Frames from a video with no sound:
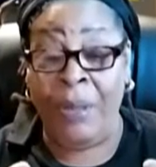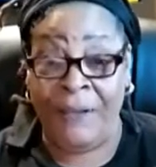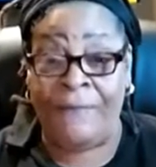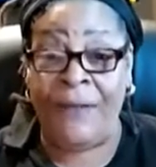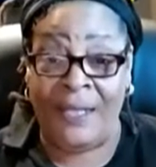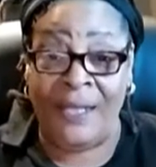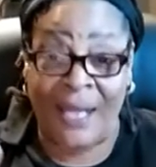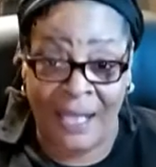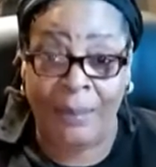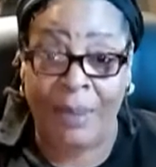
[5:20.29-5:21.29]
be fitting
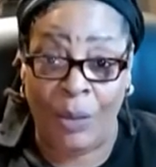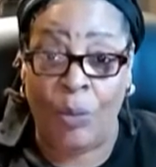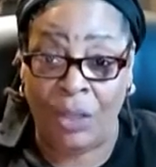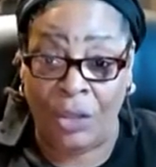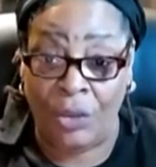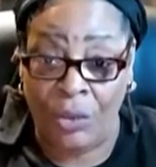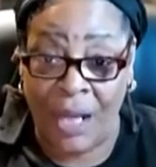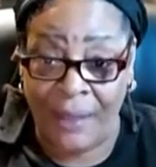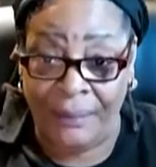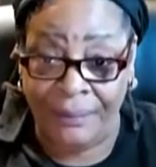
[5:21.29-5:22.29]
that he be the one to do
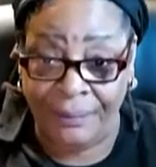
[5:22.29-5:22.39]
that.